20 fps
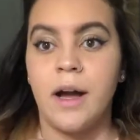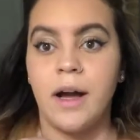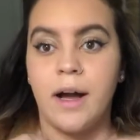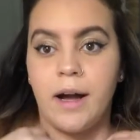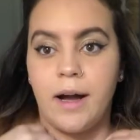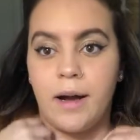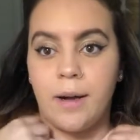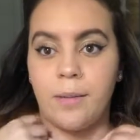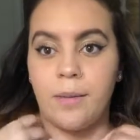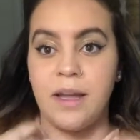
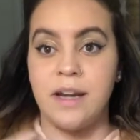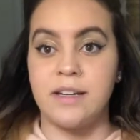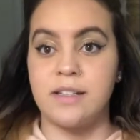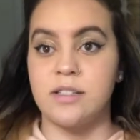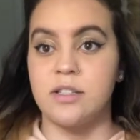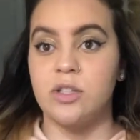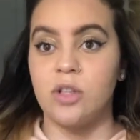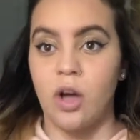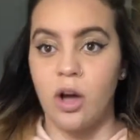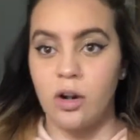It is
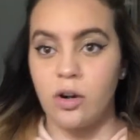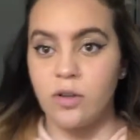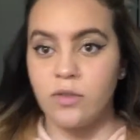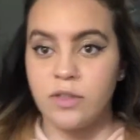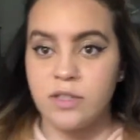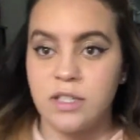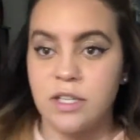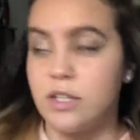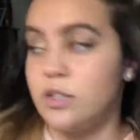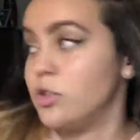not on
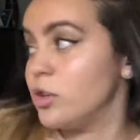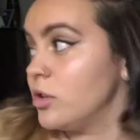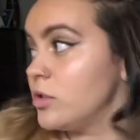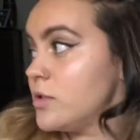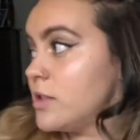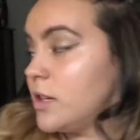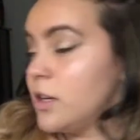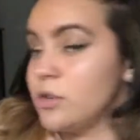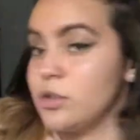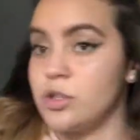the
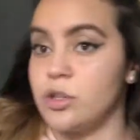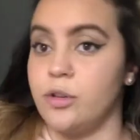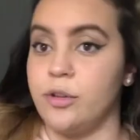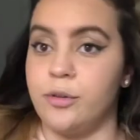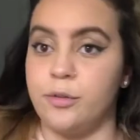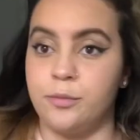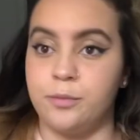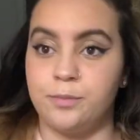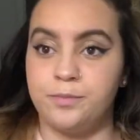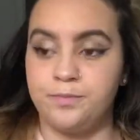t-shirts, and I'll show
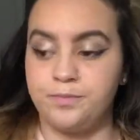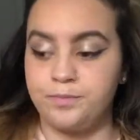you.